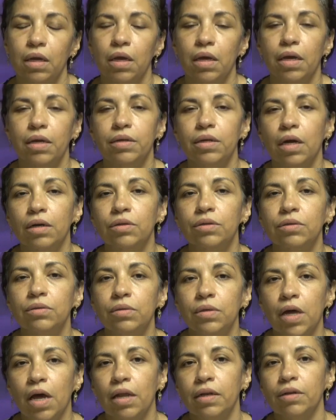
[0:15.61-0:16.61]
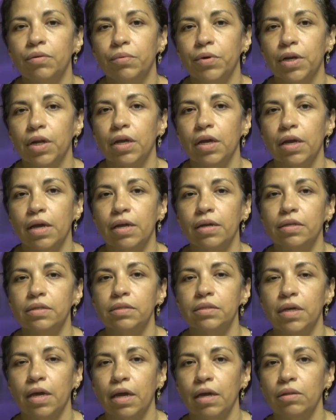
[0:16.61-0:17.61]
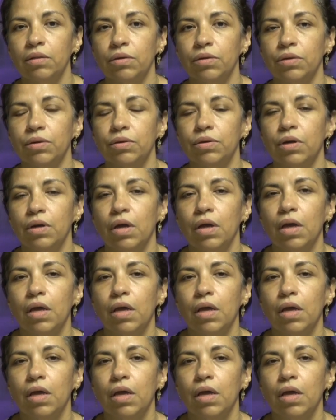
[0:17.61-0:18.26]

And Dr. Gulani went ahead and tailored